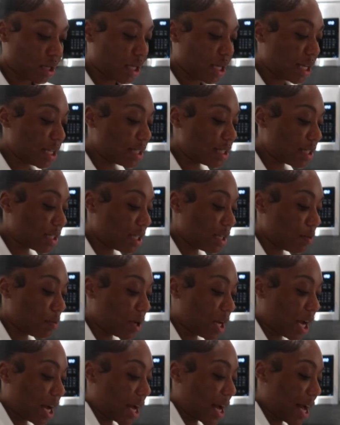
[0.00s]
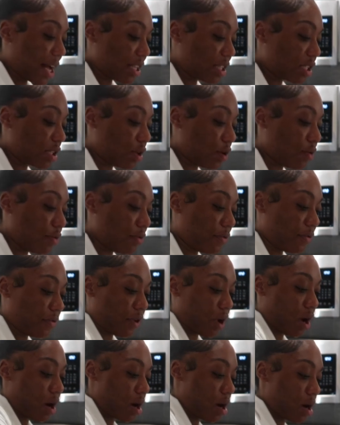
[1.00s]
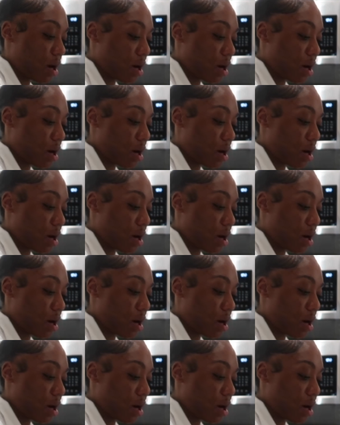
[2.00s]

Let's see what I got so far.